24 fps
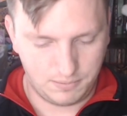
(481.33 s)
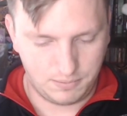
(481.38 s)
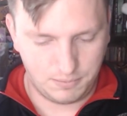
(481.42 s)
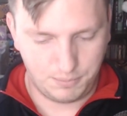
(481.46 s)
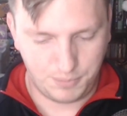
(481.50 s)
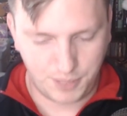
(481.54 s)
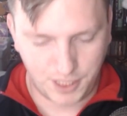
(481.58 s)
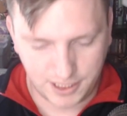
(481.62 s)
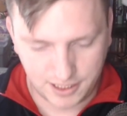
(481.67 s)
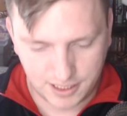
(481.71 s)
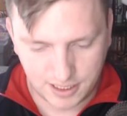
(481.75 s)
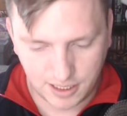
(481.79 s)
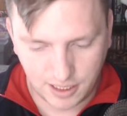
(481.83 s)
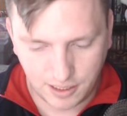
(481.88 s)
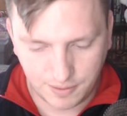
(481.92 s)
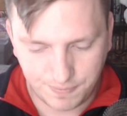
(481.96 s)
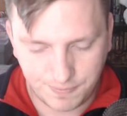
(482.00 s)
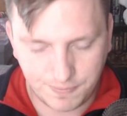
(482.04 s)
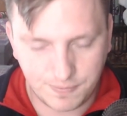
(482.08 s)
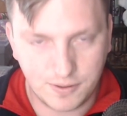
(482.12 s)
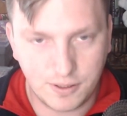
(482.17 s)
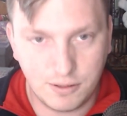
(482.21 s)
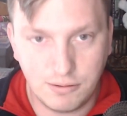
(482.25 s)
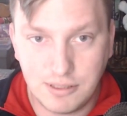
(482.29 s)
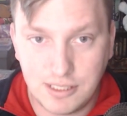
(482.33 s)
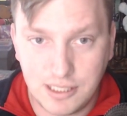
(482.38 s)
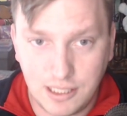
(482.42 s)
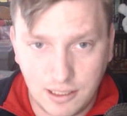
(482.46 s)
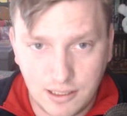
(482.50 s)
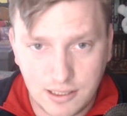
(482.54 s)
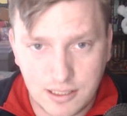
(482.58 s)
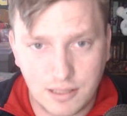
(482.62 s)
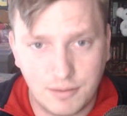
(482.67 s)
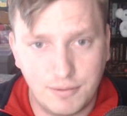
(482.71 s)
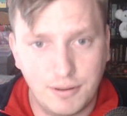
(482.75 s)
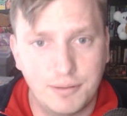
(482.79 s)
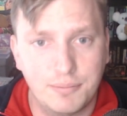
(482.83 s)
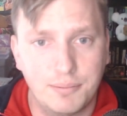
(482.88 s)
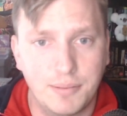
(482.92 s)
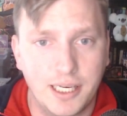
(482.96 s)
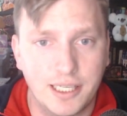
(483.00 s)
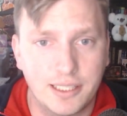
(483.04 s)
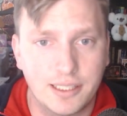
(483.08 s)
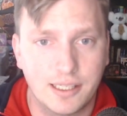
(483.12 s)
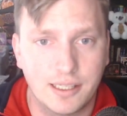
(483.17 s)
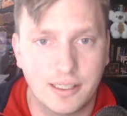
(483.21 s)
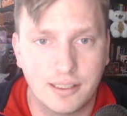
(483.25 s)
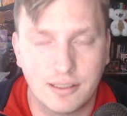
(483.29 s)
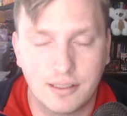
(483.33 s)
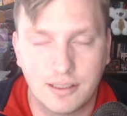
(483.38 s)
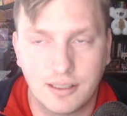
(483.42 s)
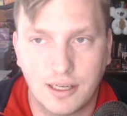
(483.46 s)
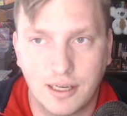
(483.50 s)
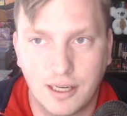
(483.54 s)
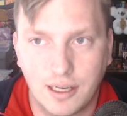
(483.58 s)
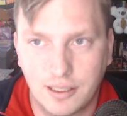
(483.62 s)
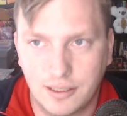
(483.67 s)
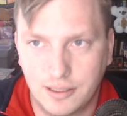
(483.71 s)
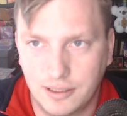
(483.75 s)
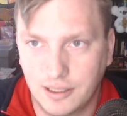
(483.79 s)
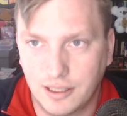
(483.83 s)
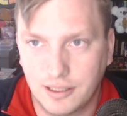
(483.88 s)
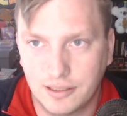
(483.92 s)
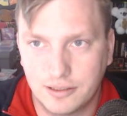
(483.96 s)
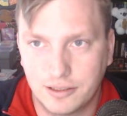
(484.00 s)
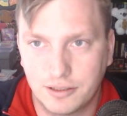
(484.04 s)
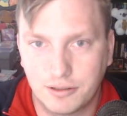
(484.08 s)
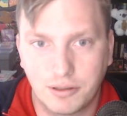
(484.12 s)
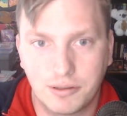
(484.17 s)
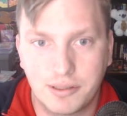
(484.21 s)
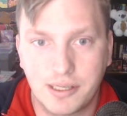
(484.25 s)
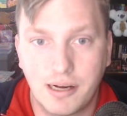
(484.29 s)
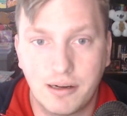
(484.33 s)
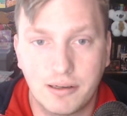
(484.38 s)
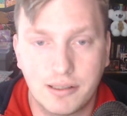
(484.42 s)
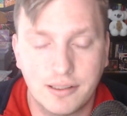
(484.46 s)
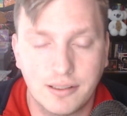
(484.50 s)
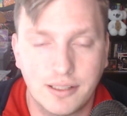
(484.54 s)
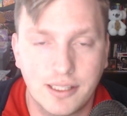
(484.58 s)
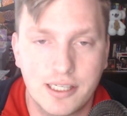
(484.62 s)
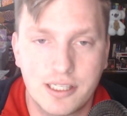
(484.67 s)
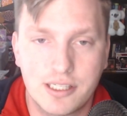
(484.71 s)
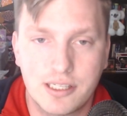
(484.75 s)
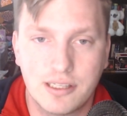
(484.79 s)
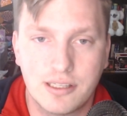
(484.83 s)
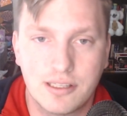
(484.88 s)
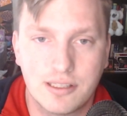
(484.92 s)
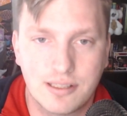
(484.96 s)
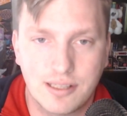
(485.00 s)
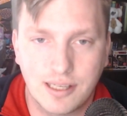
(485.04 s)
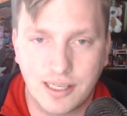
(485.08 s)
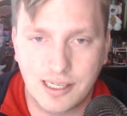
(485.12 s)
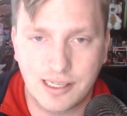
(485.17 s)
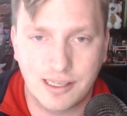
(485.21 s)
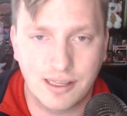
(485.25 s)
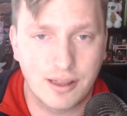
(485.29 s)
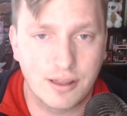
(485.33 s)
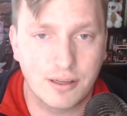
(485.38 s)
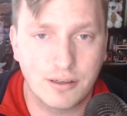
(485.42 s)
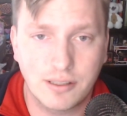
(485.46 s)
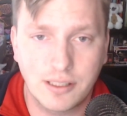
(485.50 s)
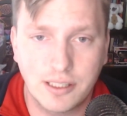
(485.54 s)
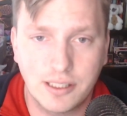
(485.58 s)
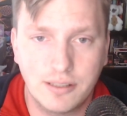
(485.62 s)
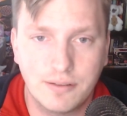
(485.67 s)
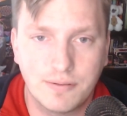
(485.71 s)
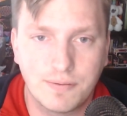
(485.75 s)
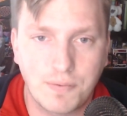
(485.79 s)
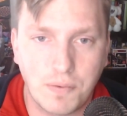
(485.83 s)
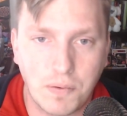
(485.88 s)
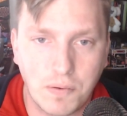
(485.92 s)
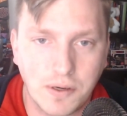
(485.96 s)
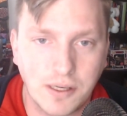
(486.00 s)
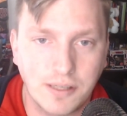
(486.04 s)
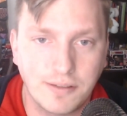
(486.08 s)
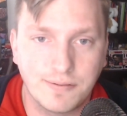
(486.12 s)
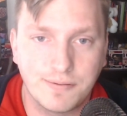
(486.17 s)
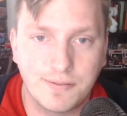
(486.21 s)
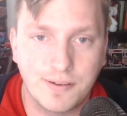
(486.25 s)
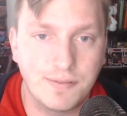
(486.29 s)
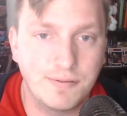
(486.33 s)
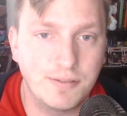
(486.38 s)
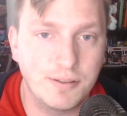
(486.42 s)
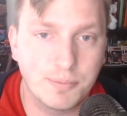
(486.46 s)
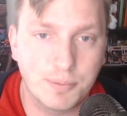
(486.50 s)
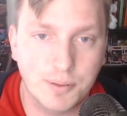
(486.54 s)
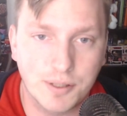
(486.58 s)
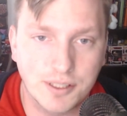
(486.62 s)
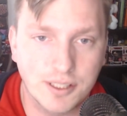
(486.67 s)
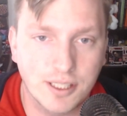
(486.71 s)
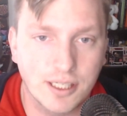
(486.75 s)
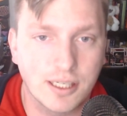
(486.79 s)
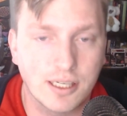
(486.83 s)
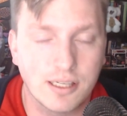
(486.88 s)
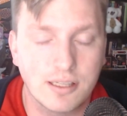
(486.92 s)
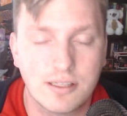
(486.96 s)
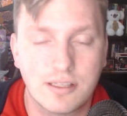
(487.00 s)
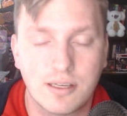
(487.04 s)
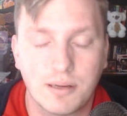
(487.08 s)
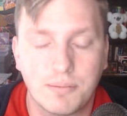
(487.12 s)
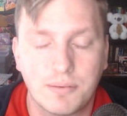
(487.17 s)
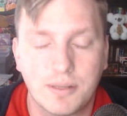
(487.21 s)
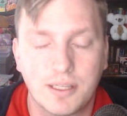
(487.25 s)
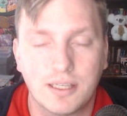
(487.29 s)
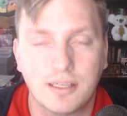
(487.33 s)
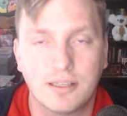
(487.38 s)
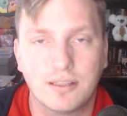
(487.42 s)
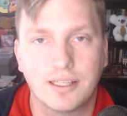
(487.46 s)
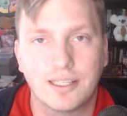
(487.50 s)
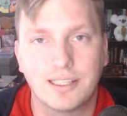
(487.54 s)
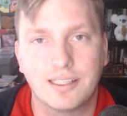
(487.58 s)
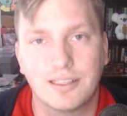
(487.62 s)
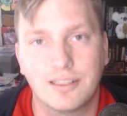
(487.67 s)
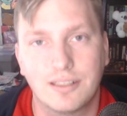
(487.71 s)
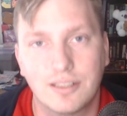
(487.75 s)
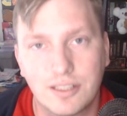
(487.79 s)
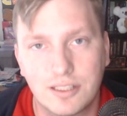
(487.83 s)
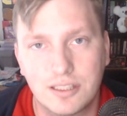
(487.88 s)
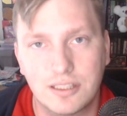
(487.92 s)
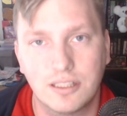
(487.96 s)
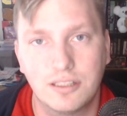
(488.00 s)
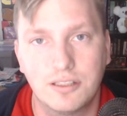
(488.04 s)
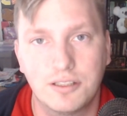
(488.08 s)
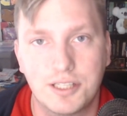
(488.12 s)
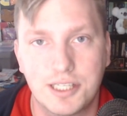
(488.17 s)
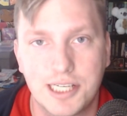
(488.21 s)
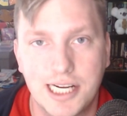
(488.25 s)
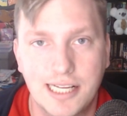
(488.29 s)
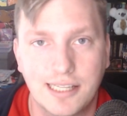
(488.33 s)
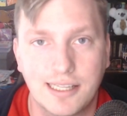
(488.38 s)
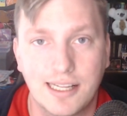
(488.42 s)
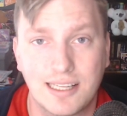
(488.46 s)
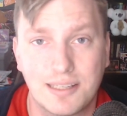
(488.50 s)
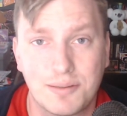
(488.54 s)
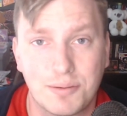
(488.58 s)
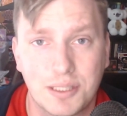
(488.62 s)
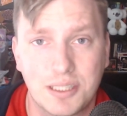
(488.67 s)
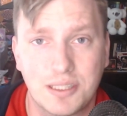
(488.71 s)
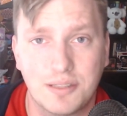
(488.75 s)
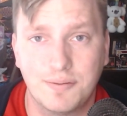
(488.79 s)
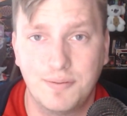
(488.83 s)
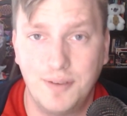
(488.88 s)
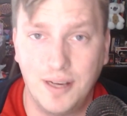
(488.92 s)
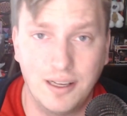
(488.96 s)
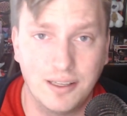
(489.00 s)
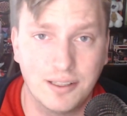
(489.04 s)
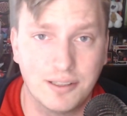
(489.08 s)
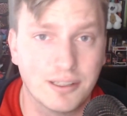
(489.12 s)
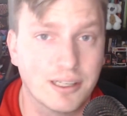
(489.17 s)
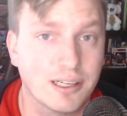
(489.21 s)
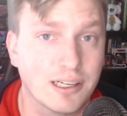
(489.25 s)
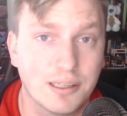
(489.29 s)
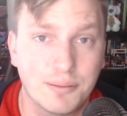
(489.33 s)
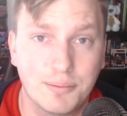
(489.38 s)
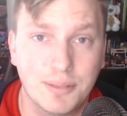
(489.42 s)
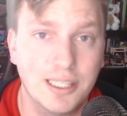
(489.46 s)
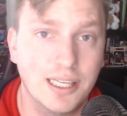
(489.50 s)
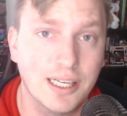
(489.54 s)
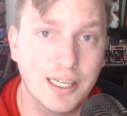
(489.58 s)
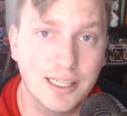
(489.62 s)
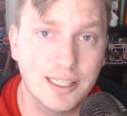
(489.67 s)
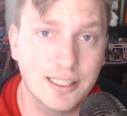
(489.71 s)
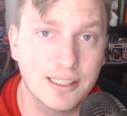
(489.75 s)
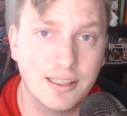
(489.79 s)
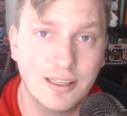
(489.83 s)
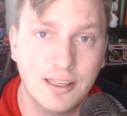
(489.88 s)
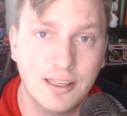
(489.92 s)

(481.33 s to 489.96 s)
But if you see someone making on your own calculations like 30, 40, 50% on something, like, just understand that's what the value you're going to be getting.